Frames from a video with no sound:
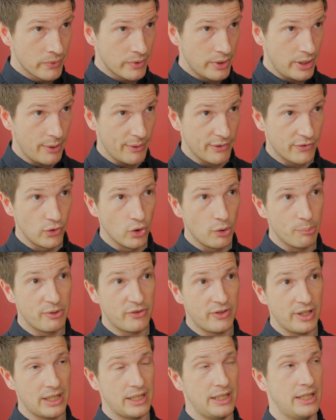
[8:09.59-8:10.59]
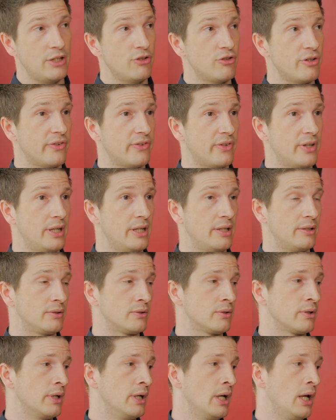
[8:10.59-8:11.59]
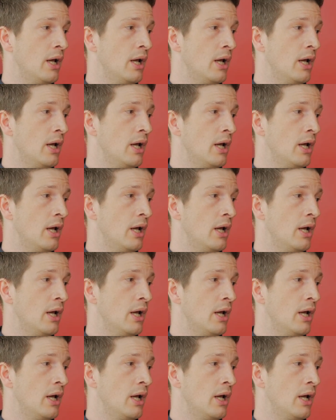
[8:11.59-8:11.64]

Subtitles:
you know, it's not particularly interested in